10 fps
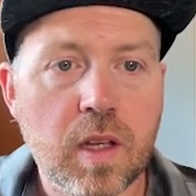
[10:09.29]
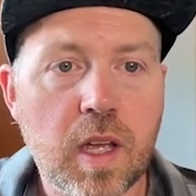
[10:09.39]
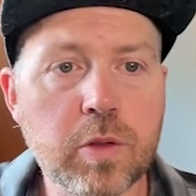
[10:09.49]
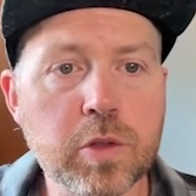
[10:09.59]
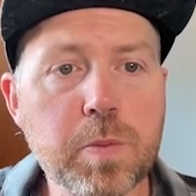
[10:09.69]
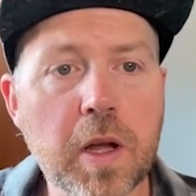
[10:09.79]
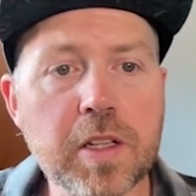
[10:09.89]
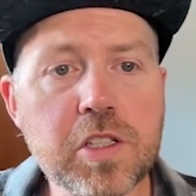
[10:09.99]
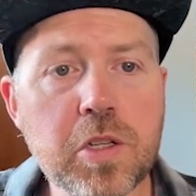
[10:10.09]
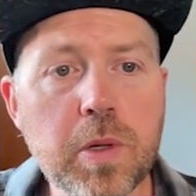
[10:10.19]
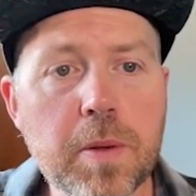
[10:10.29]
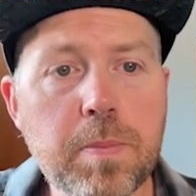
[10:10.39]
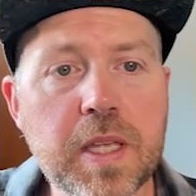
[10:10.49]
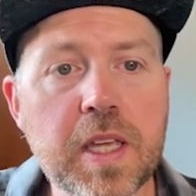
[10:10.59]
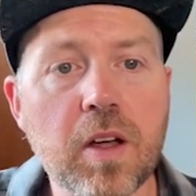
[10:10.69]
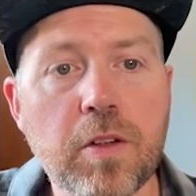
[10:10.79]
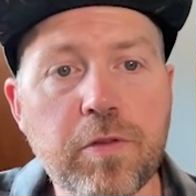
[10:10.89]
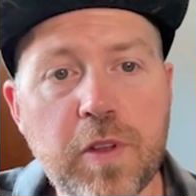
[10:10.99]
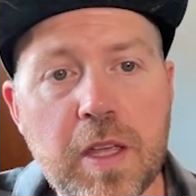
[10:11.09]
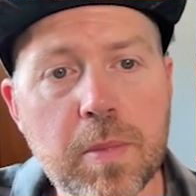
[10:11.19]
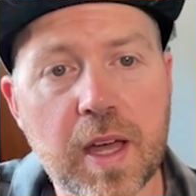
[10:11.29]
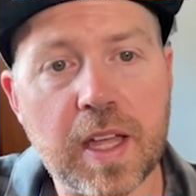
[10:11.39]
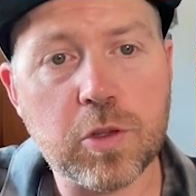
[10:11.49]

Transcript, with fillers: In response to an appeal, FEMA in